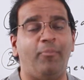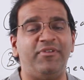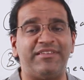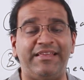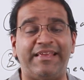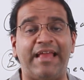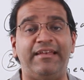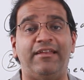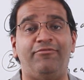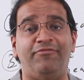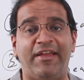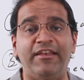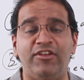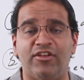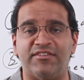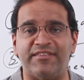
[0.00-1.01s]
You obviously
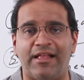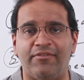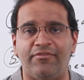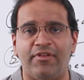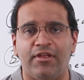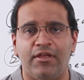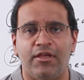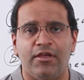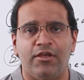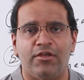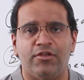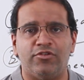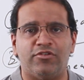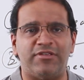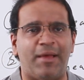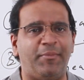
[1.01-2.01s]
can defend yourself.
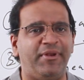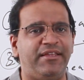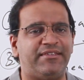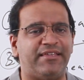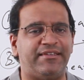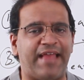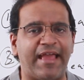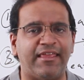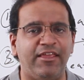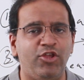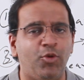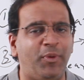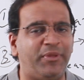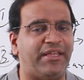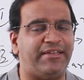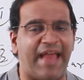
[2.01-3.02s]
So somebody's
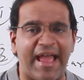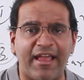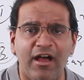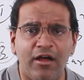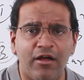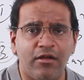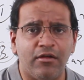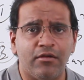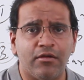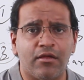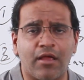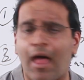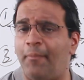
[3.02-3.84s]
attacking you with a dagger,